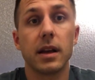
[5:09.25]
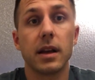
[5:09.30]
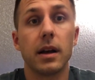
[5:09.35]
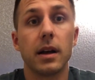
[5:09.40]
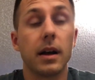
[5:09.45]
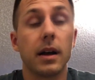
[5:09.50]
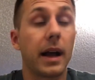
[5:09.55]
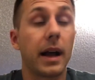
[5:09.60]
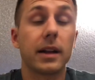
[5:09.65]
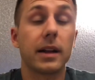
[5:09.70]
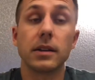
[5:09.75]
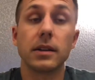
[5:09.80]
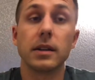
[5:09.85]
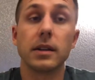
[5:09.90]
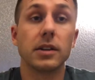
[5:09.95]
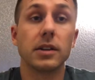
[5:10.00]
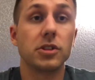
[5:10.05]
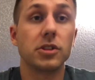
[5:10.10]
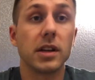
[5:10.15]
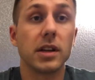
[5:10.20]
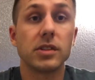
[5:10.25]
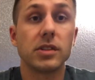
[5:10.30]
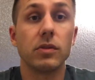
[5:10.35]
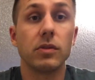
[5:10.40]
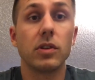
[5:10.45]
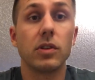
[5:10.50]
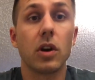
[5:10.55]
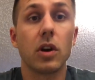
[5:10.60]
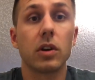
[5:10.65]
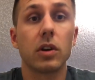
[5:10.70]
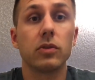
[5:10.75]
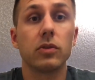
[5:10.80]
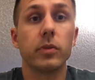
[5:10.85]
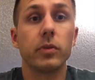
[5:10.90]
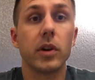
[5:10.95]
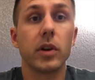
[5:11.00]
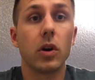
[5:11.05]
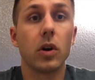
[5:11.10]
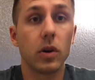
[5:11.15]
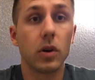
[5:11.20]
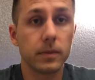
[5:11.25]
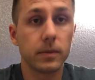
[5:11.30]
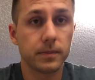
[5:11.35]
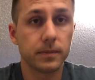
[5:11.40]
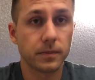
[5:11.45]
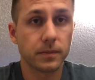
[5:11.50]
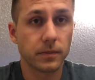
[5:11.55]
I couldn't adjust to a dark room at all.